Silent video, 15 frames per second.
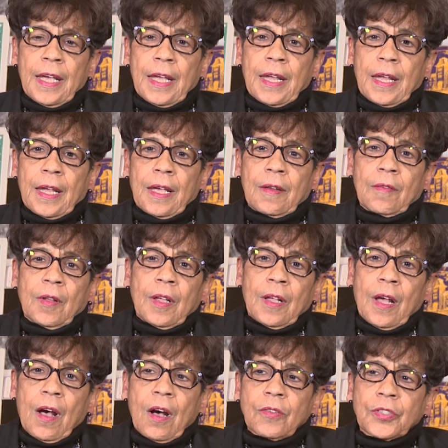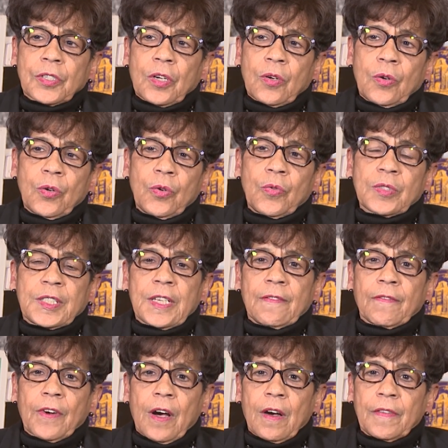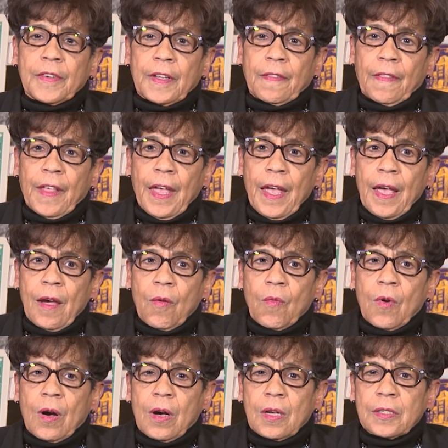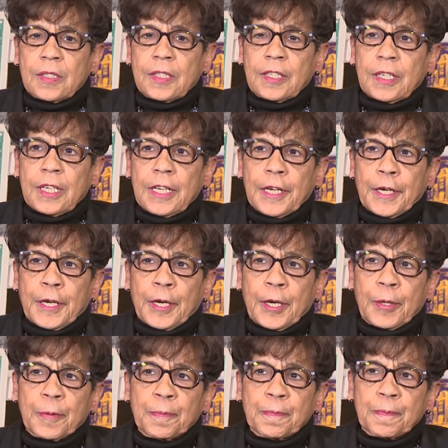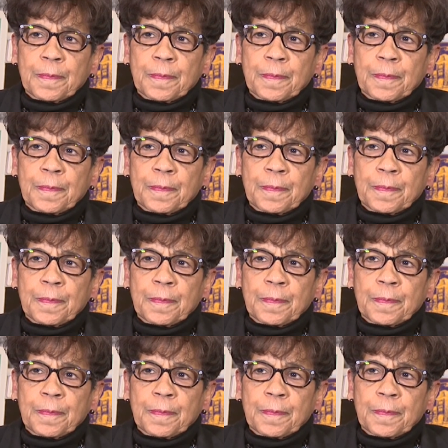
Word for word: And also, who was involved in that was the uh,